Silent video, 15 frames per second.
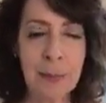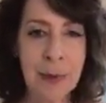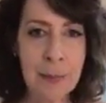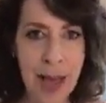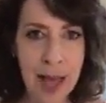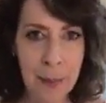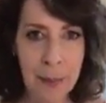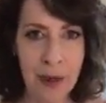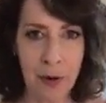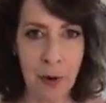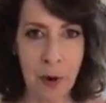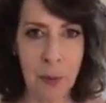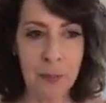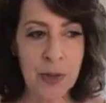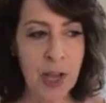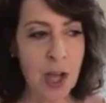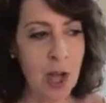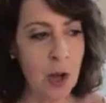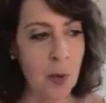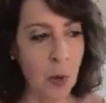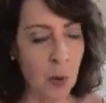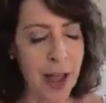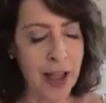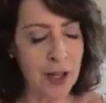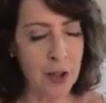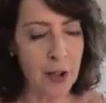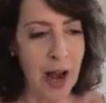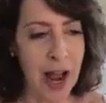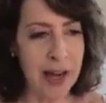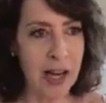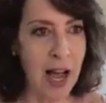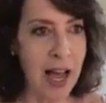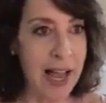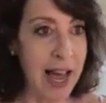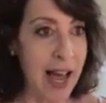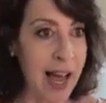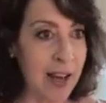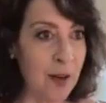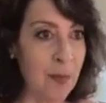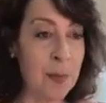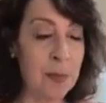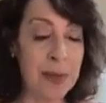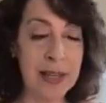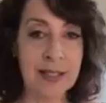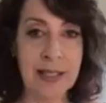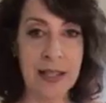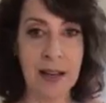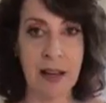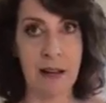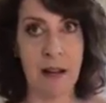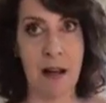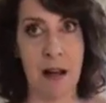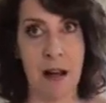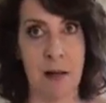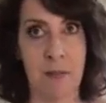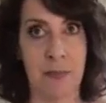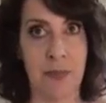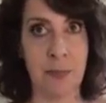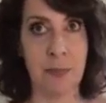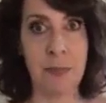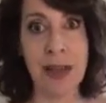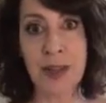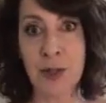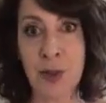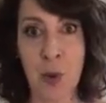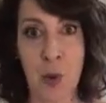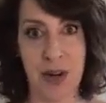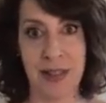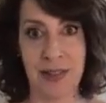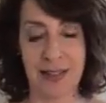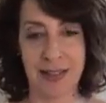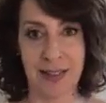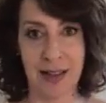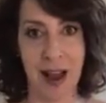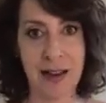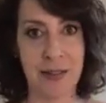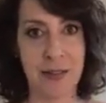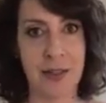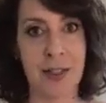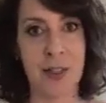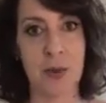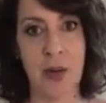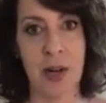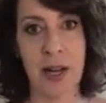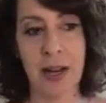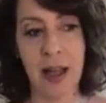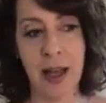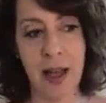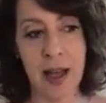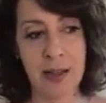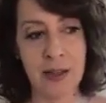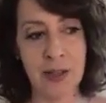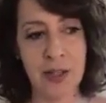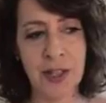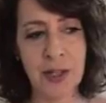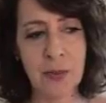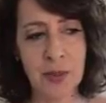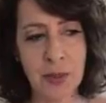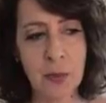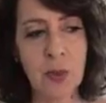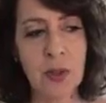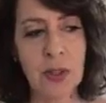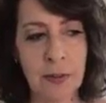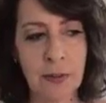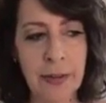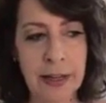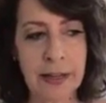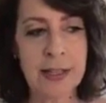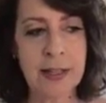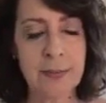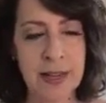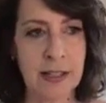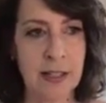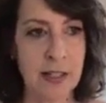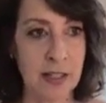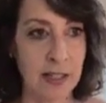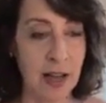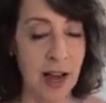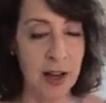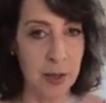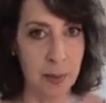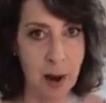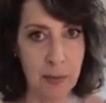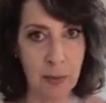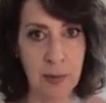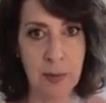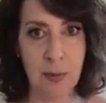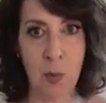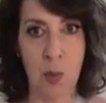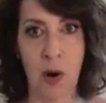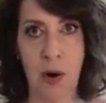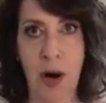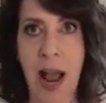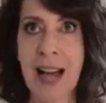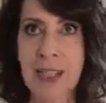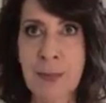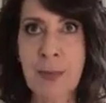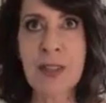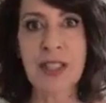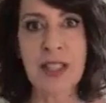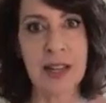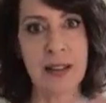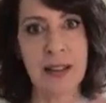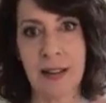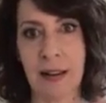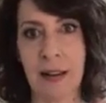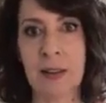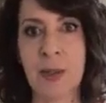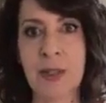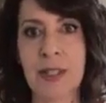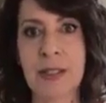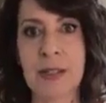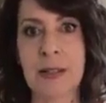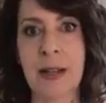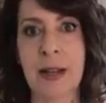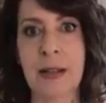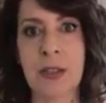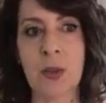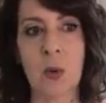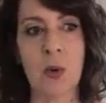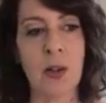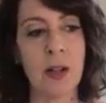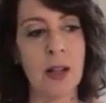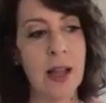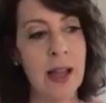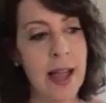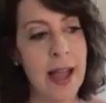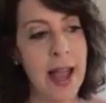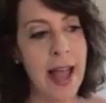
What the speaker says: Let me backpedal or backtrack. I had an amazing mentor in the design industry, and she really affected me as a designer, probably as much as anything I learned in design school.